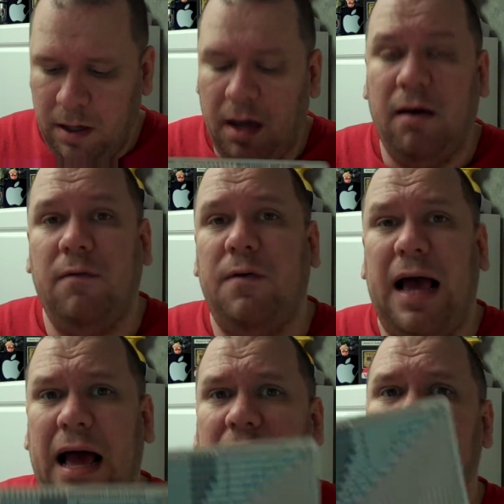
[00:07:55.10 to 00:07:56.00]
of
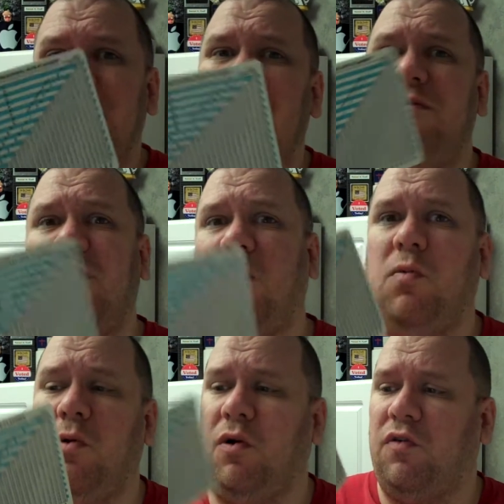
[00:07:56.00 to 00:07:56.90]
how the dive chart
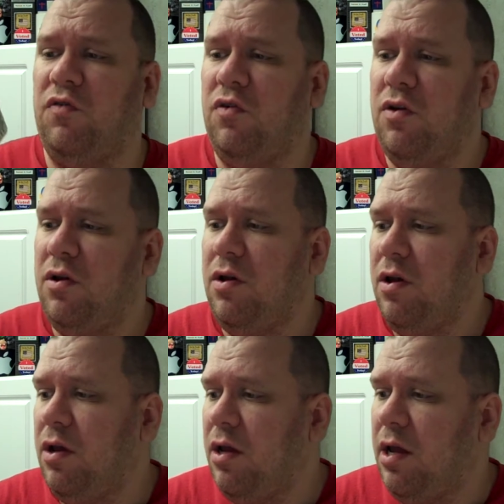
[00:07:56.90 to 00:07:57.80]
works.
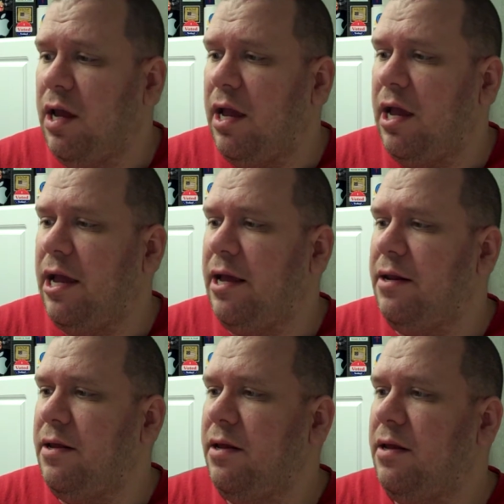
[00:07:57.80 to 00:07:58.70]
And
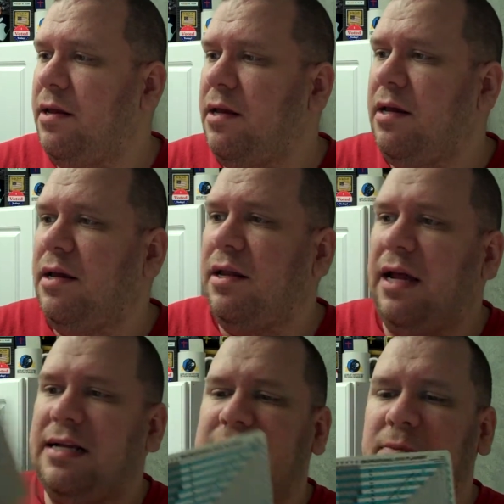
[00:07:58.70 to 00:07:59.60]

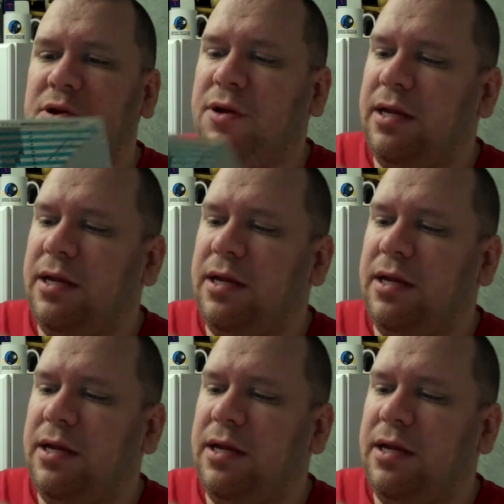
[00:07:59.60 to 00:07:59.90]
like I said, when you